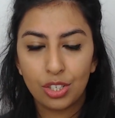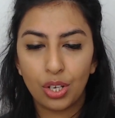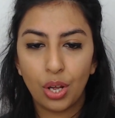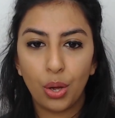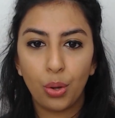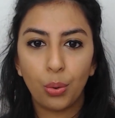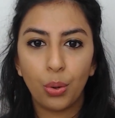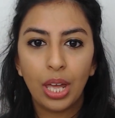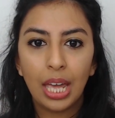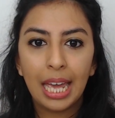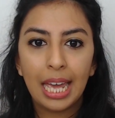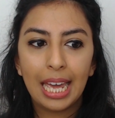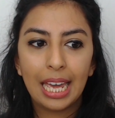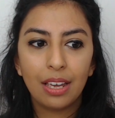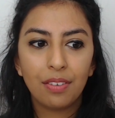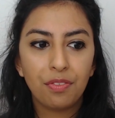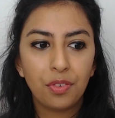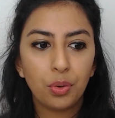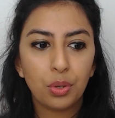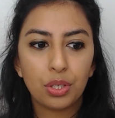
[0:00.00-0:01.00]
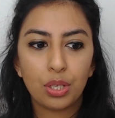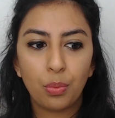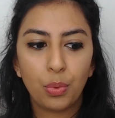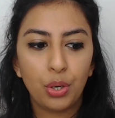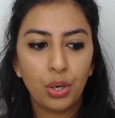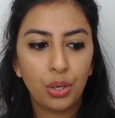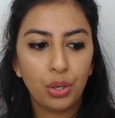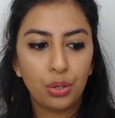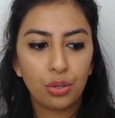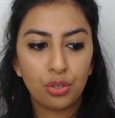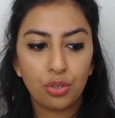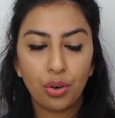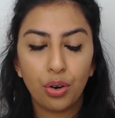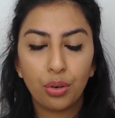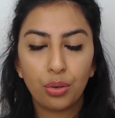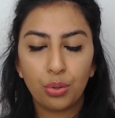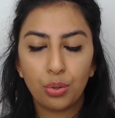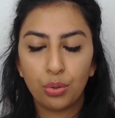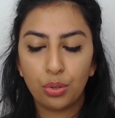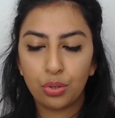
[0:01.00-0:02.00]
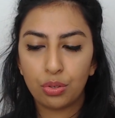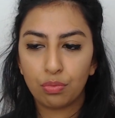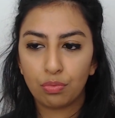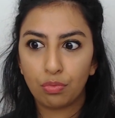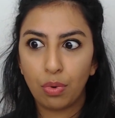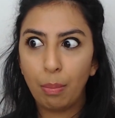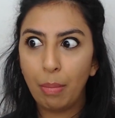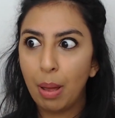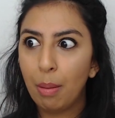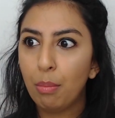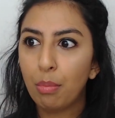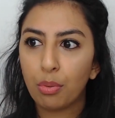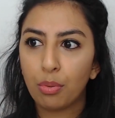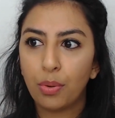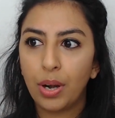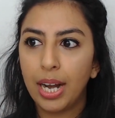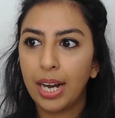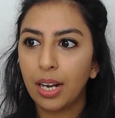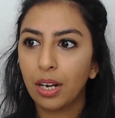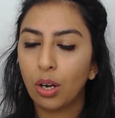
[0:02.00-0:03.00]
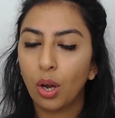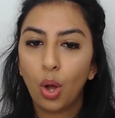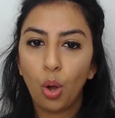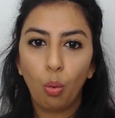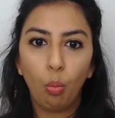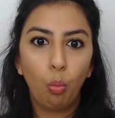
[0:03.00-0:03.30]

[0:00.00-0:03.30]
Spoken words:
So if you're someone who struggles remembering